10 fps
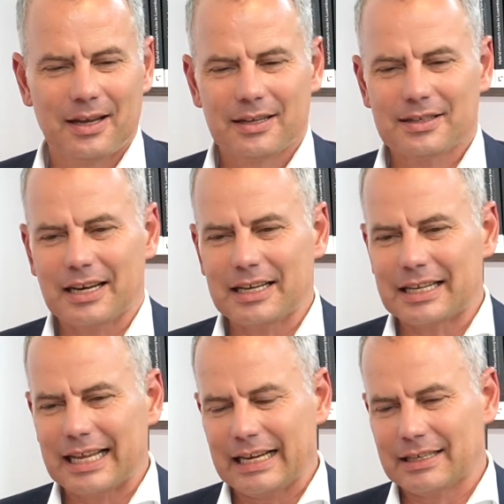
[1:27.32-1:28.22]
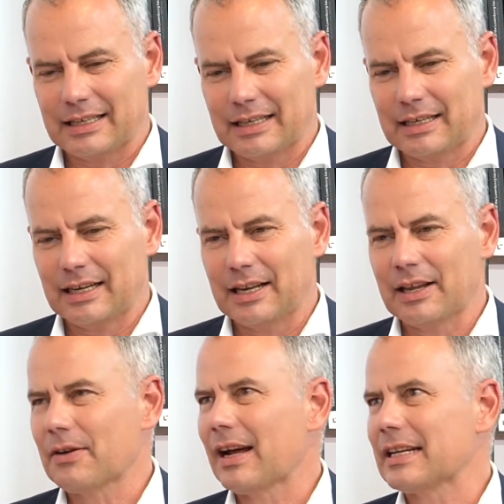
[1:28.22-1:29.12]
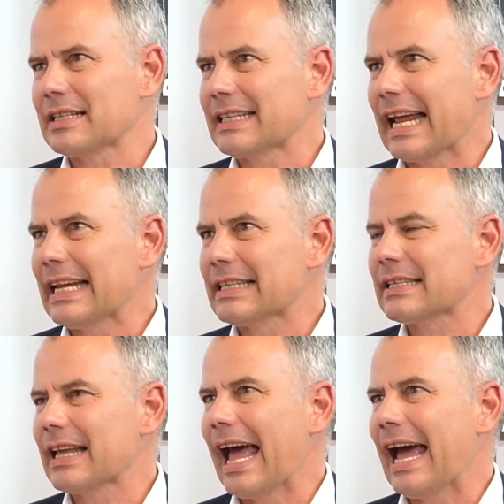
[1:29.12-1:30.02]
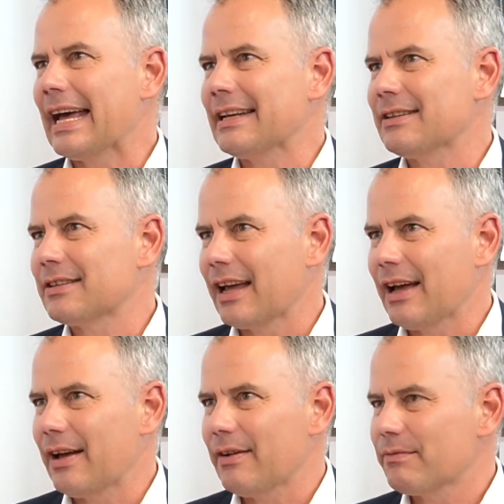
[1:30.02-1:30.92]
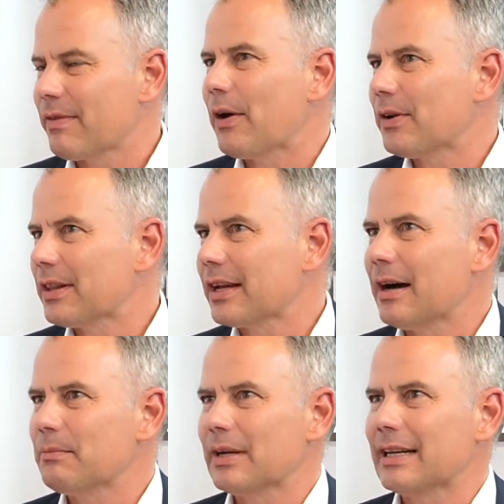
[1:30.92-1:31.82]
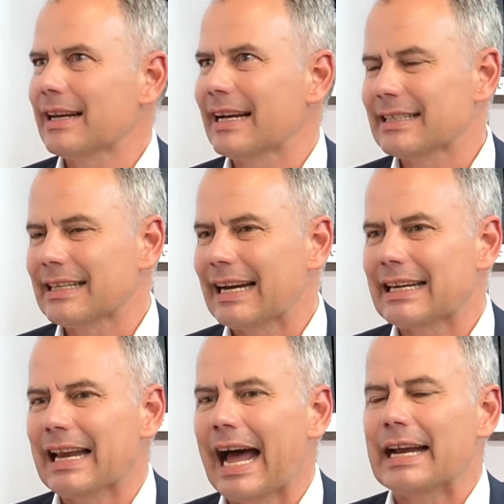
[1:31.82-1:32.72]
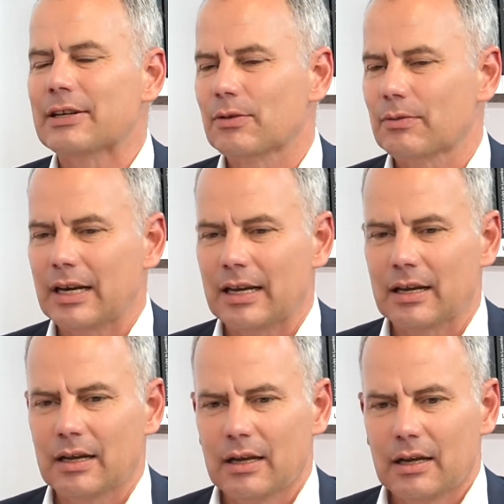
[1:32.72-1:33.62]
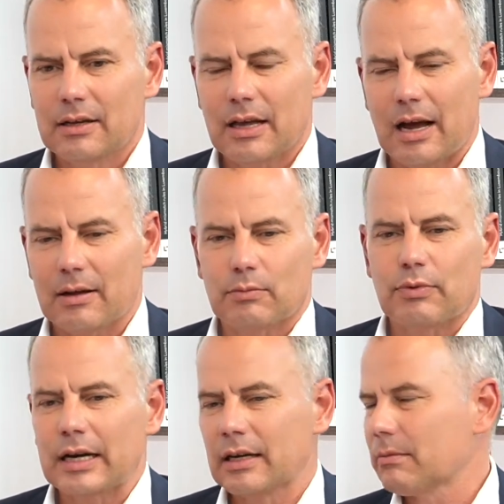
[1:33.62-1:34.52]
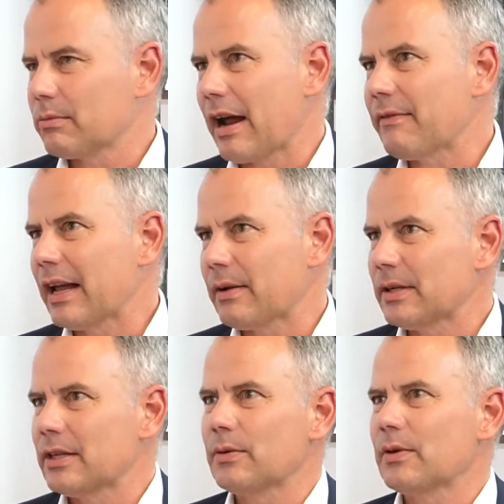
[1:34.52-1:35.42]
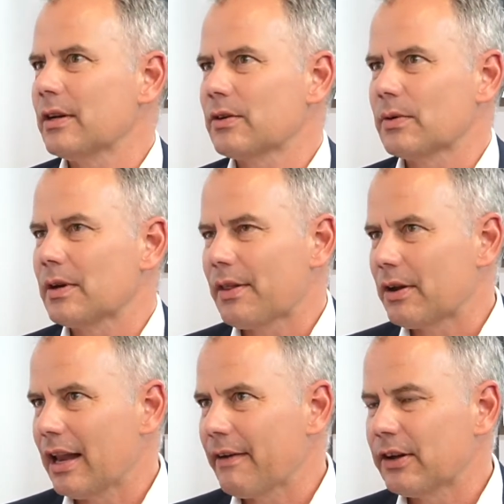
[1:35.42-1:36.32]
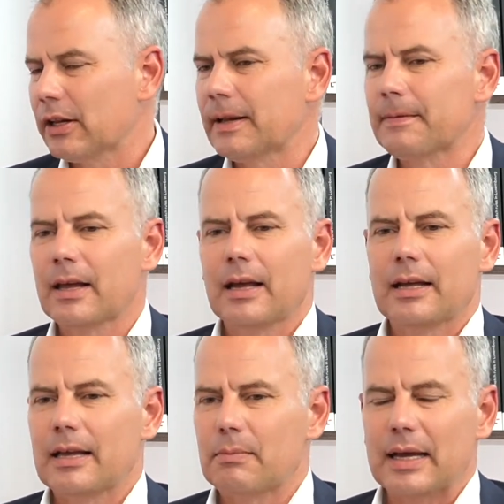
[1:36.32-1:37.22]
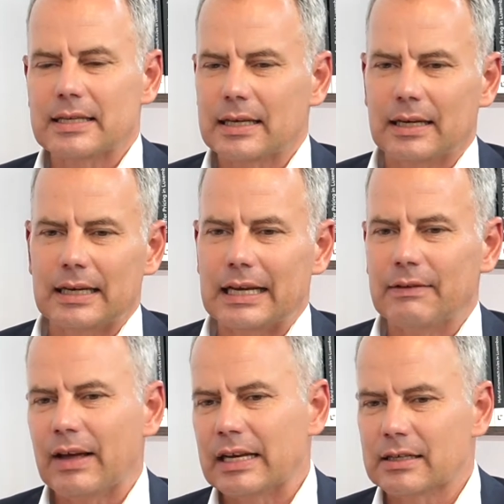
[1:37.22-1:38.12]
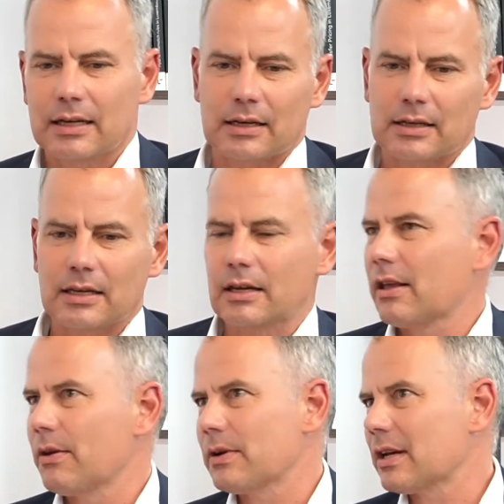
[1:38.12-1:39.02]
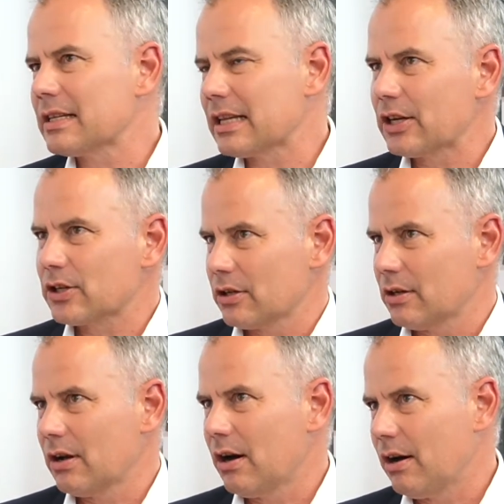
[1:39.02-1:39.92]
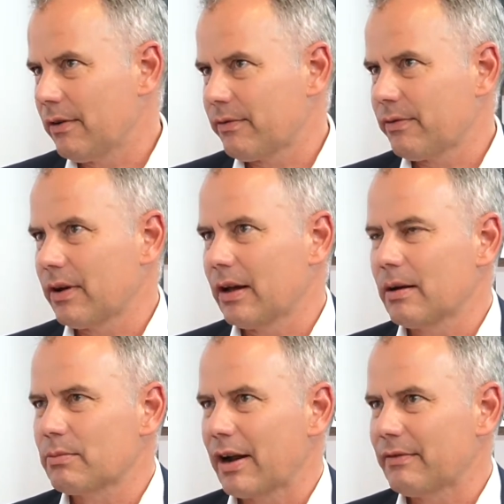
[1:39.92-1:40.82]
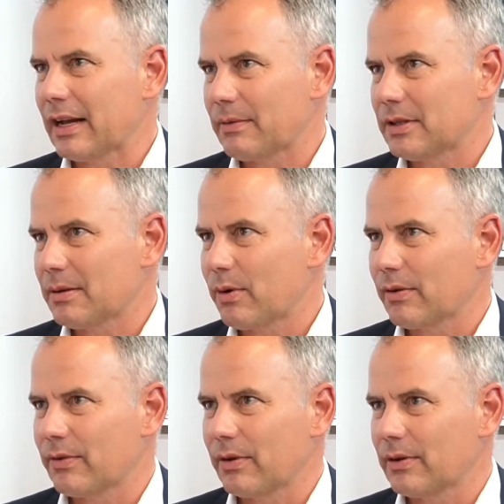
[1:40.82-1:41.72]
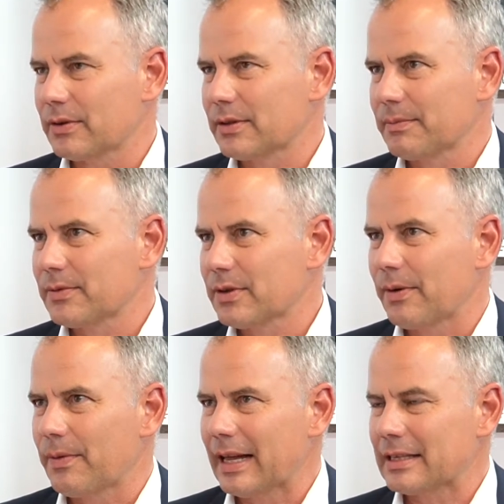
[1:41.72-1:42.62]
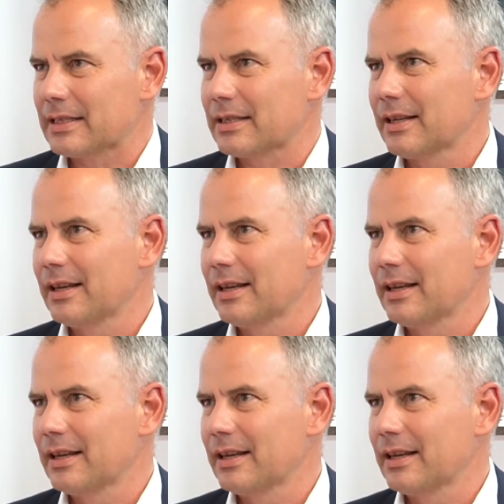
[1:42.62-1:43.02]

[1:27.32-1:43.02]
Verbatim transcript: studied that in, in the United States, and uh, founded the company in 1999 to really yeah, bring private equity to another level. He basically invented the securitization of uh, private equity portfolios. So that's